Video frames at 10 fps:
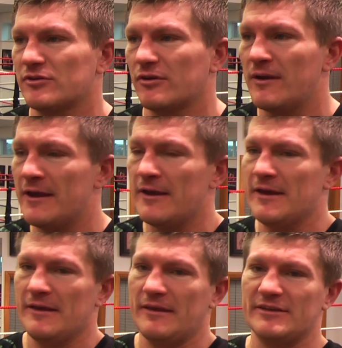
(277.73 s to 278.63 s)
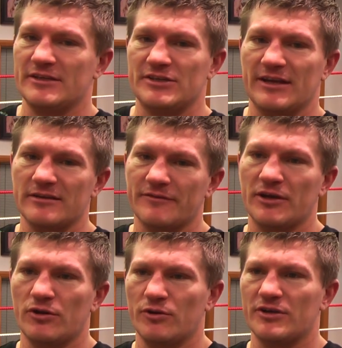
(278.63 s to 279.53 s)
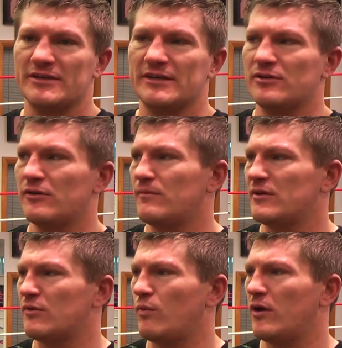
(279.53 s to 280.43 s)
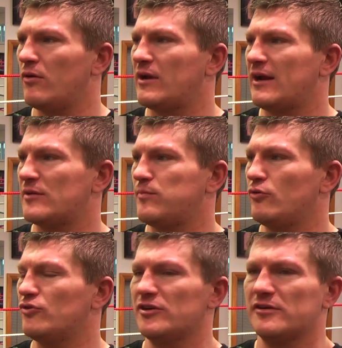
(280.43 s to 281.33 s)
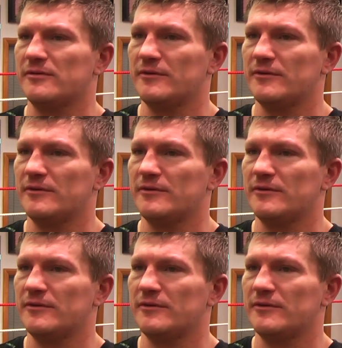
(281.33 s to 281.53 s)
So there's a chance. I think Lucas is a world class puncher,